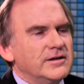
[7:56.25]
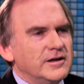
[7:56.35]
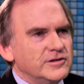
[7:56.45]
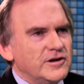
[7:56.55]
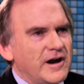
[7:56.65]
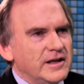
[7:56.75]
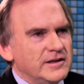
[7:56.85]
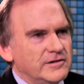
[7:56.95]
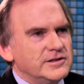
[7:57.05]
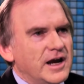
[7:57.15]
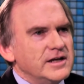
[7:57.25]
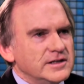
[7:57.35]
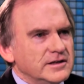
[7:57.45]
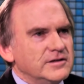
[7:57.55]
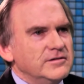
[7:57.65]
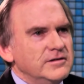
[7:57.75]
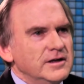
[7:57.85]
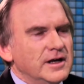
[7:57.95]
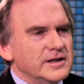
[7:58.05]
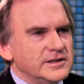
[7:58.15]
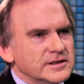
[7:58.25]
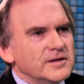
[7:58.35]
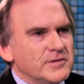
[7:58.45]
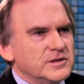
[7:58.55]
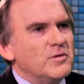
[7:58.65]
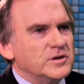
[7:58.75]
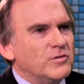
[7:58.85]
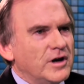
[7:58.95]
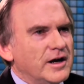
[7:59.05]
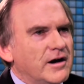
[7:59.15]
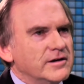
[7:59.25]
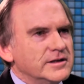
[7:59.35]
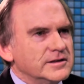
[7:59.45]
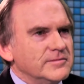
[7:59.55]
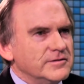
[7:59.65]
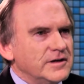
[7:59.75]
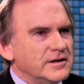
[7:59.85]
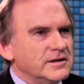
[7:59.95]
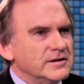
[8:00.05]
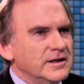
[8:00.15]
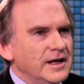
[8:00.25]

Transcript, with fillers: and they're they're changing to a system that's much more like our system of justice.